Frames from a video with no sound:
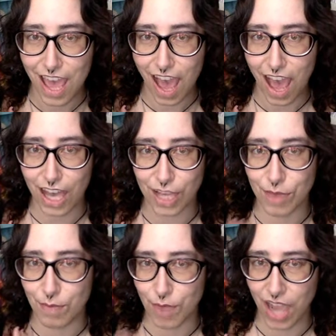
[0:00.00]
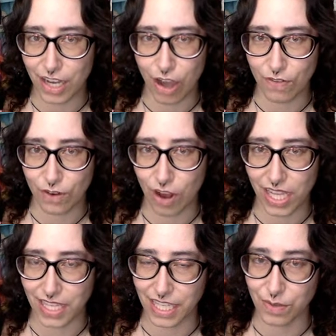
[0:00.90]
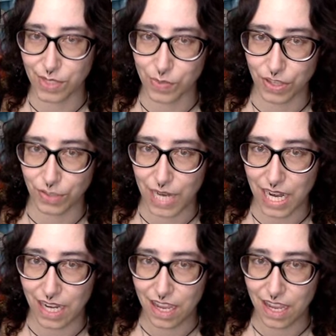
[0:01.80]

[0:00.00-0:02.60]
But overall, I think it was worth the read,